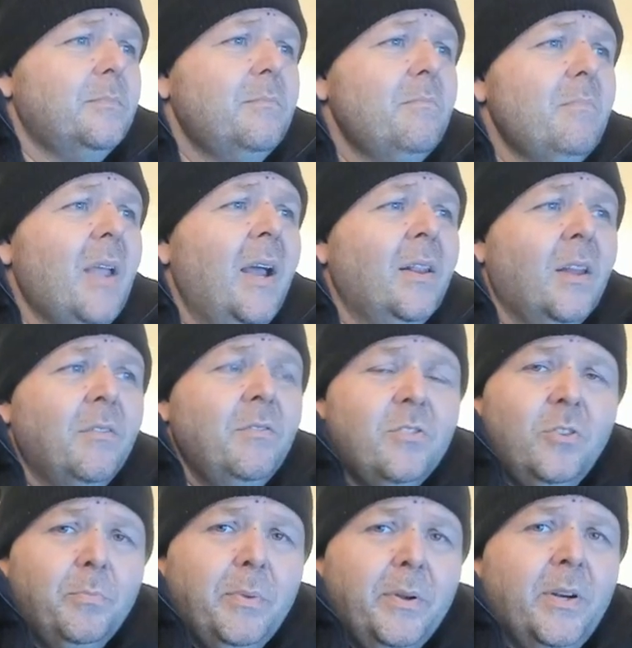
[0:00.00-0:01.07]
I love
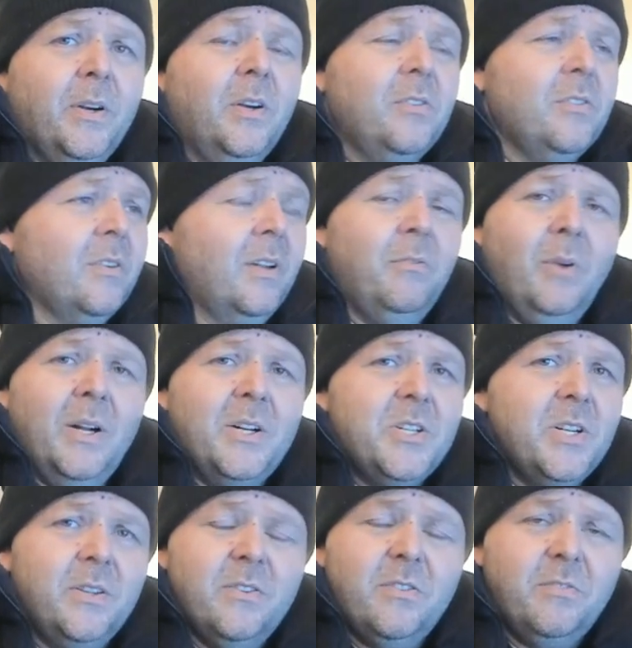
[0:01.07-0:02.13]
superheroes. I love
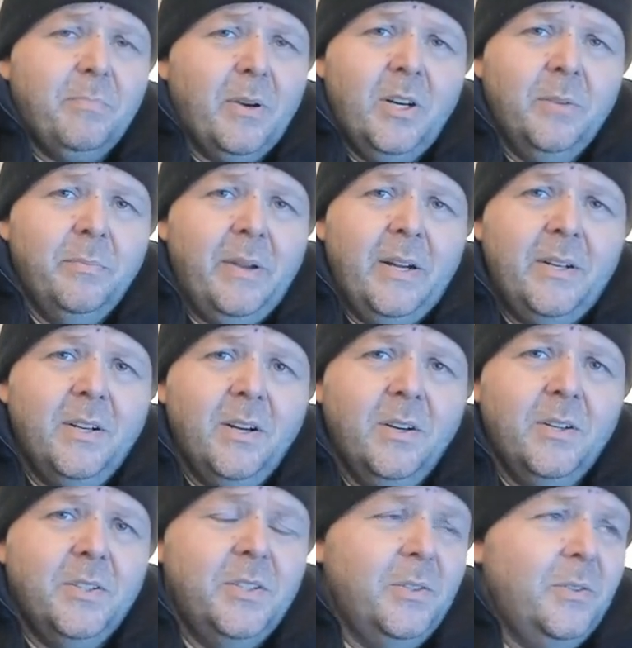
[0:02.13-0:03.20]
watching the Spider-Man
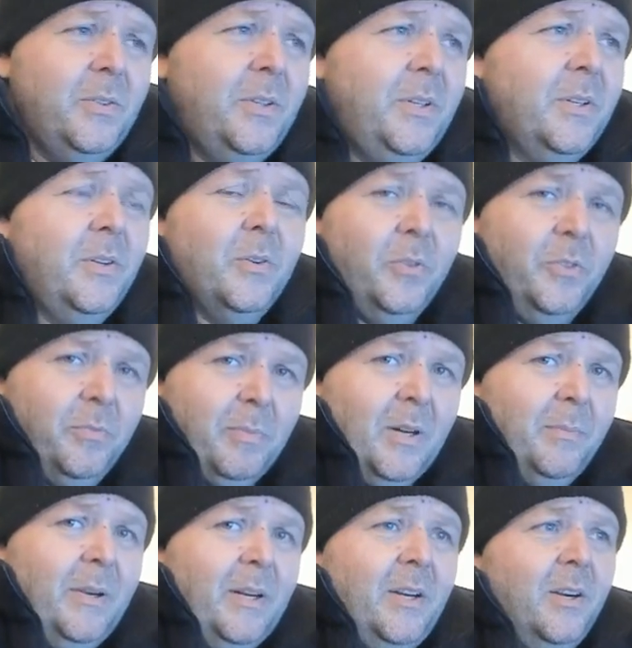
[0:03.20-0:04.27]
cartoon, you know, the old
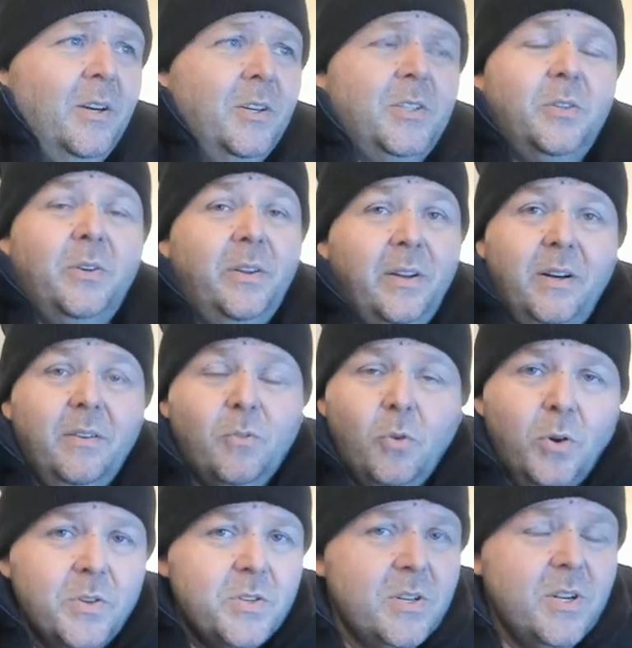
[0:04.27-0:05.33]
Spider-Man cartoon. And then, of
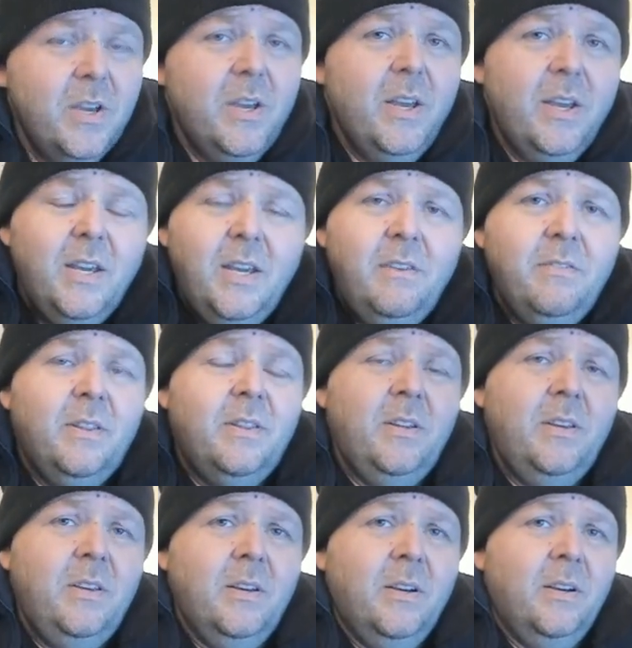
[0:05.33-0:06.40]
course, even
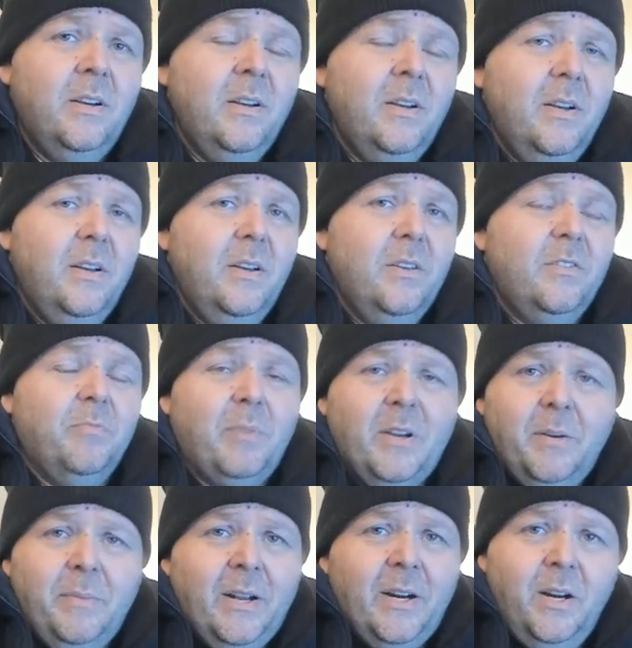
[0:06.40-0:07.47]
the uh,
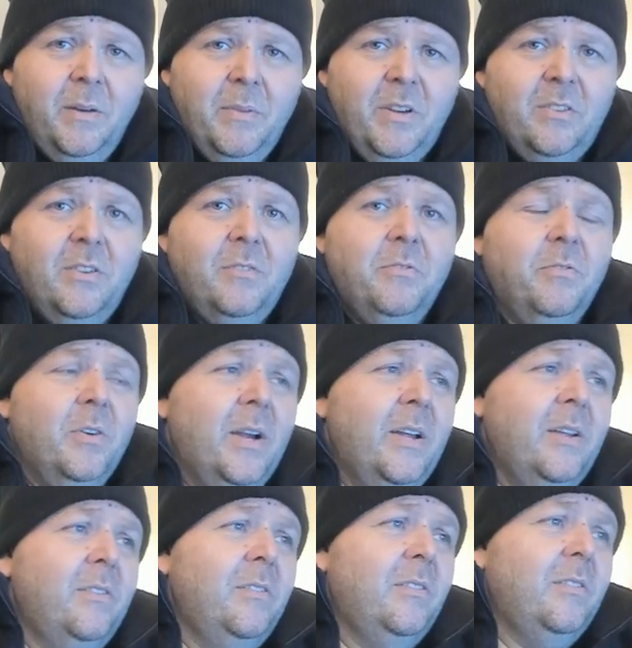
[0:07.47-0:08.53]
Spider-Man and Amazing
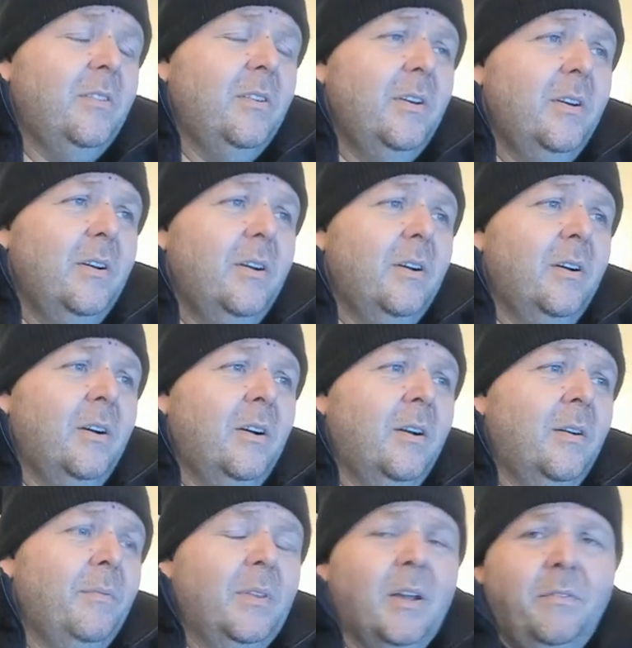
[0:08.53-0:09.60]
Friends.
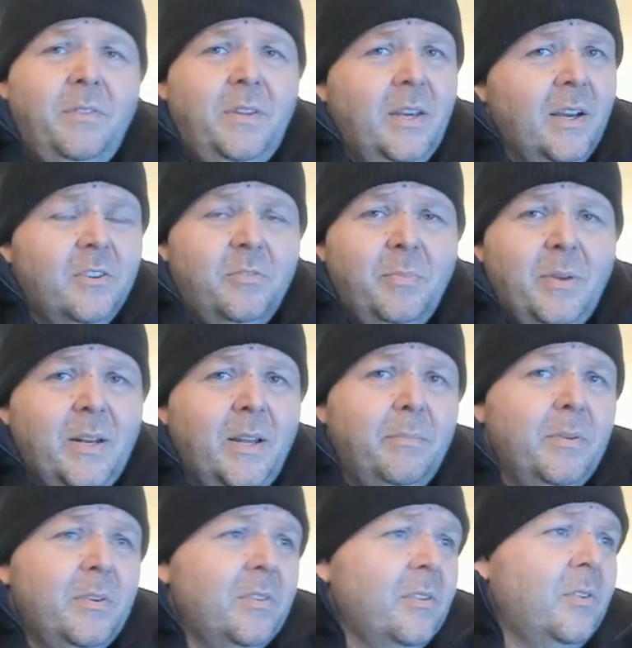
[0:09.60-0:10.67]
Um, love the X-Men
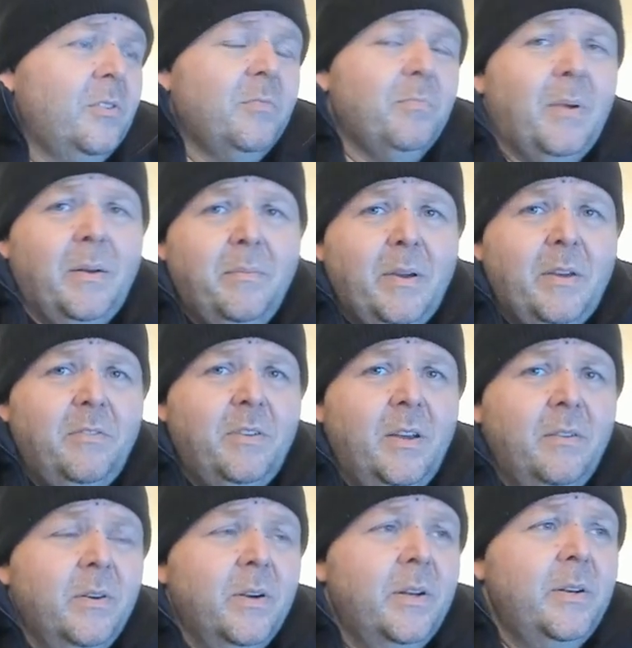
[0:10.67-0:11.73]
episode. It's probably my favorite.